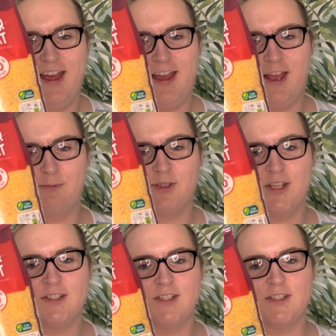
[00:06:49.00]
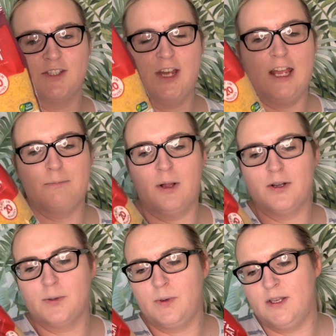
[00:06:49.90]
So this is the dried
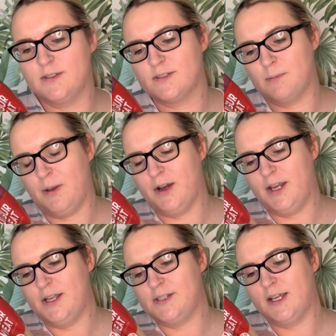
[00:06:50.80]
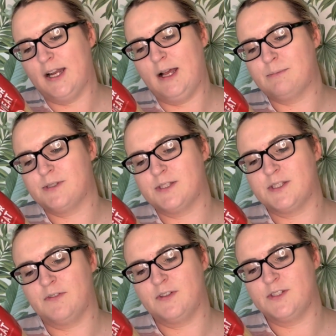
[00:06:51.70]
bulgur wheat, per 80 grams it's
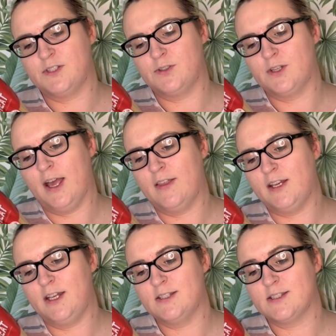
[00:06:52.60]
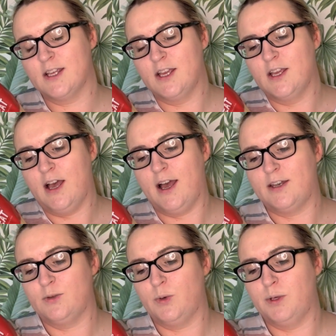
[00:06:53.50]
72 calories,
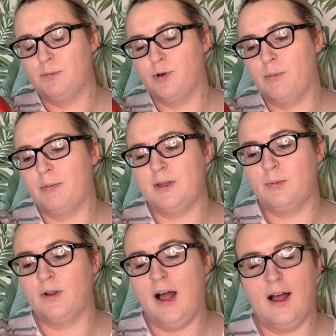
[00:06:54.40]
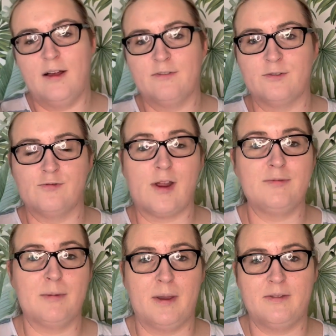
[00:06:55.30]
and we probably will have
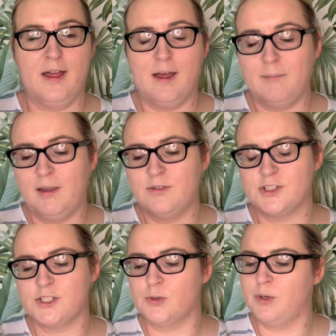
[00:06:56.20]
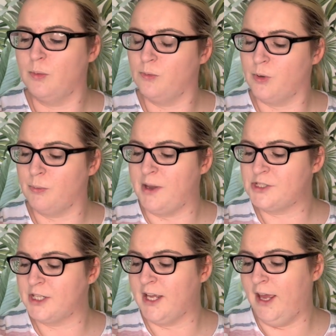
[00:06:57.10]
around about that amount, just so we're
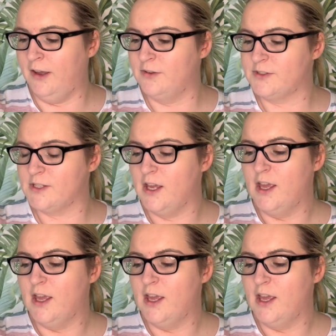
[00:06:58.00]
measuring it out.